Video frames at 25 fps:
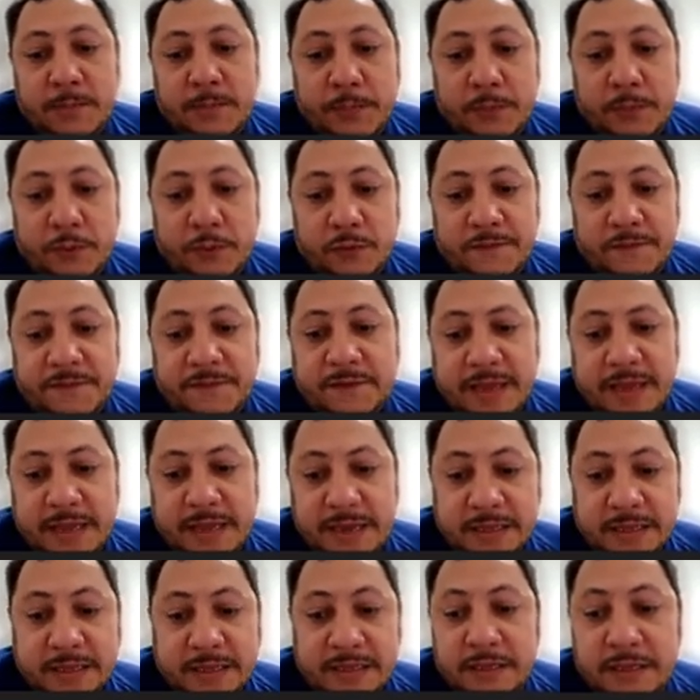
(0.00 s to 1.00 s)
proved
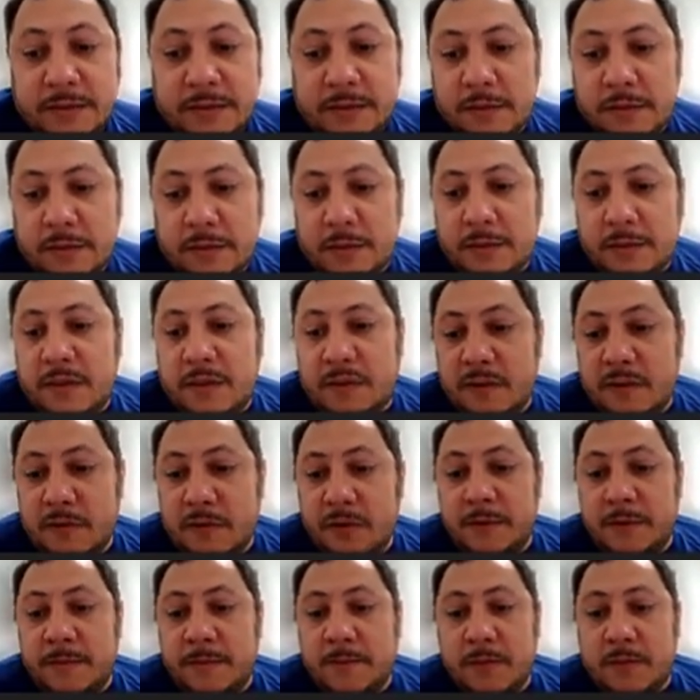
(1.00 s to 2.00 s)
that the
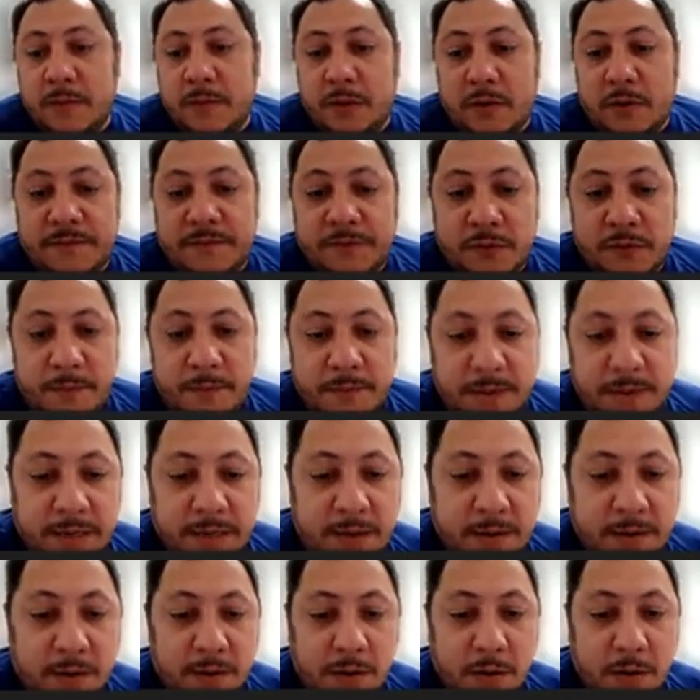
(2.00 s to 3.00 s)
theorem of
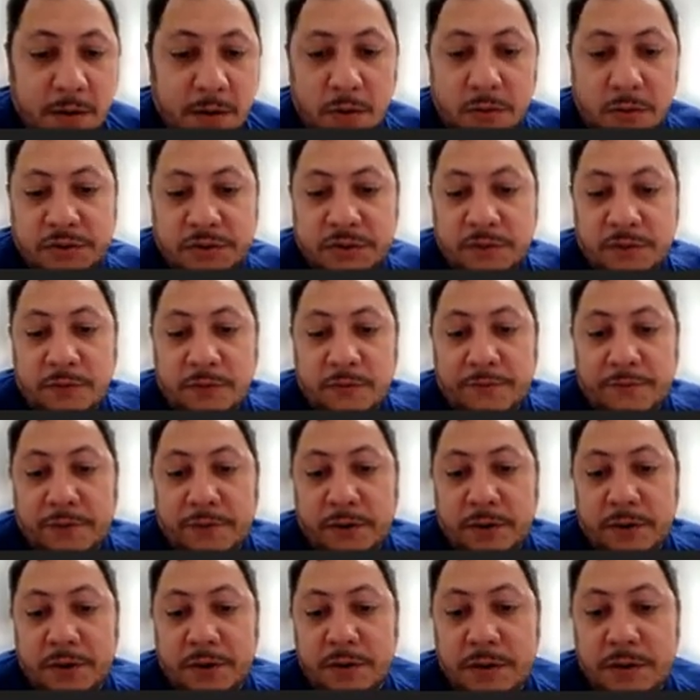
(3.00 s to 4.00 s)
Nobile holds true
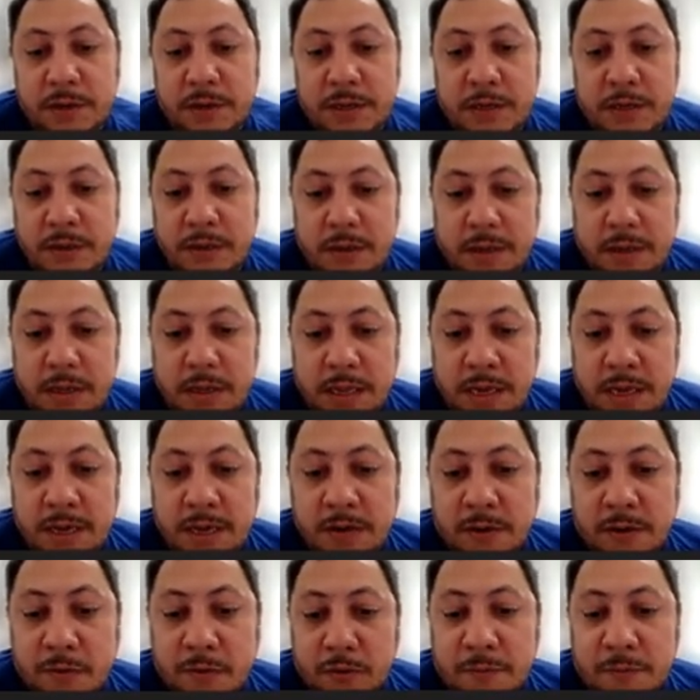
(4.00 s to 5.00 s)
for any
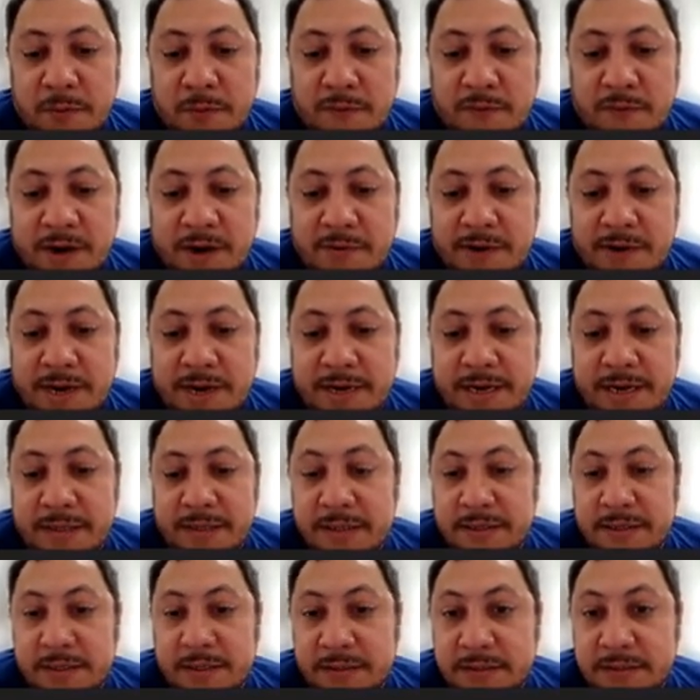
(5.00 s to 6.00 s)
normal
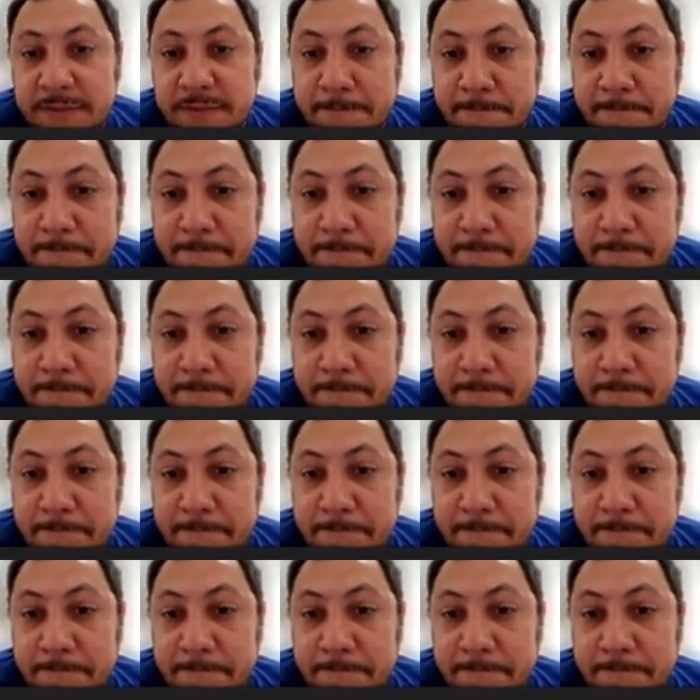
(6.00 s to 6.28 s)
varieties